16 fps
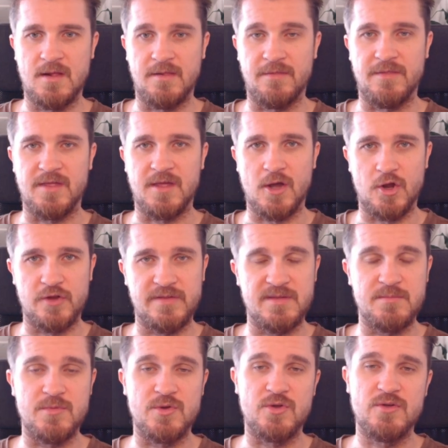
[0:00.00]
The only
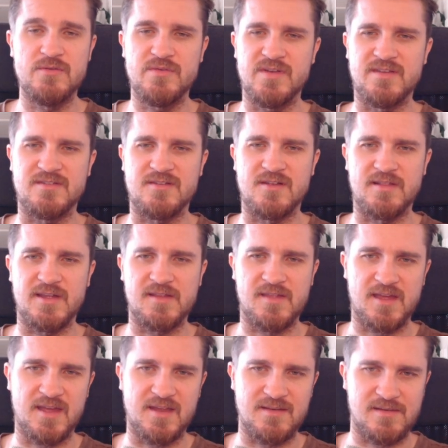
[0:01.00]
move is to lead
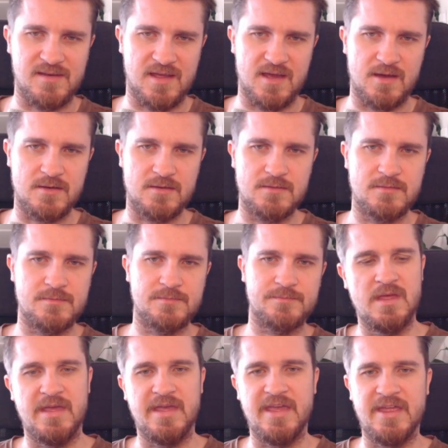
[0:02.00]
the king down
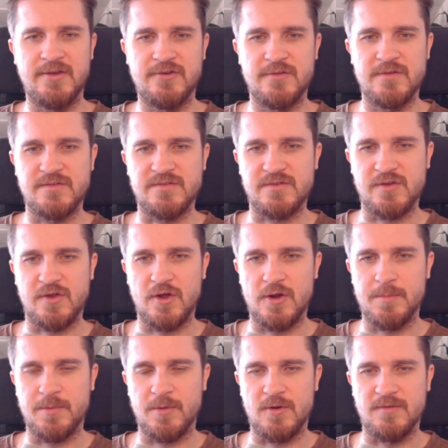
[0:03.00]
into the
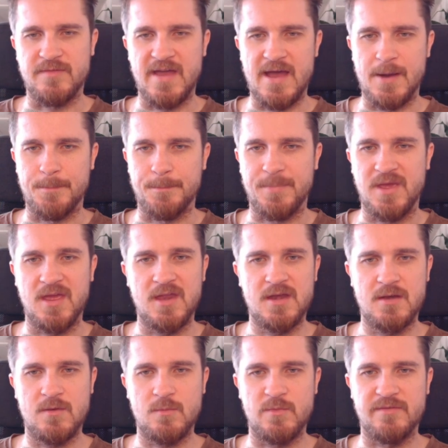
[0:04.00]
scope of our
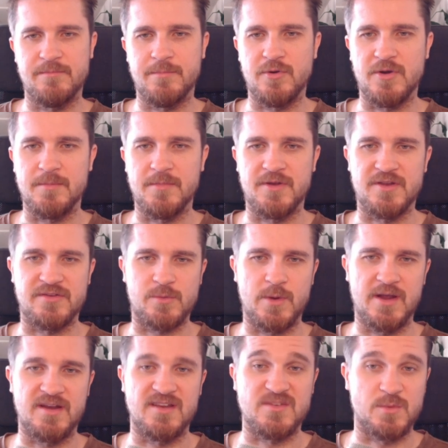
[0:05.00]
pin. We put him on a
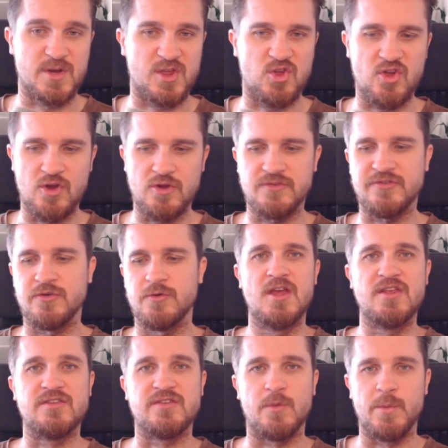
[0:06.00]
square he doesn't want to go to,
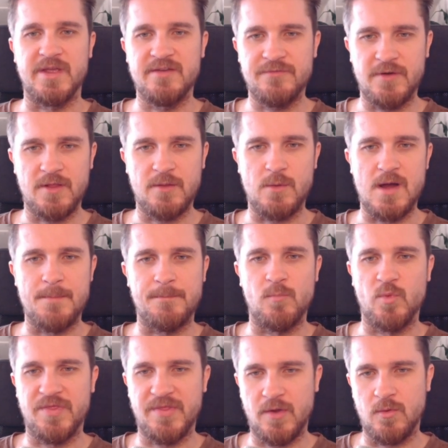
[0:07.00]
so we can follow up
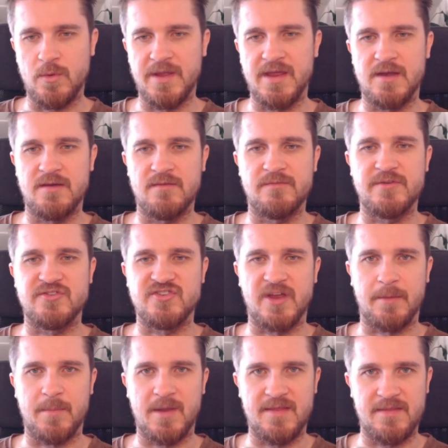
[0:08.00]
with the queen for
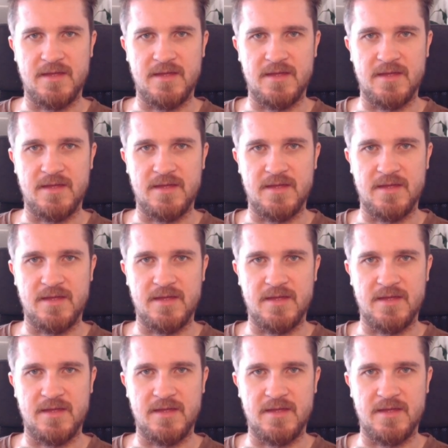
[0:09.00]
checkmate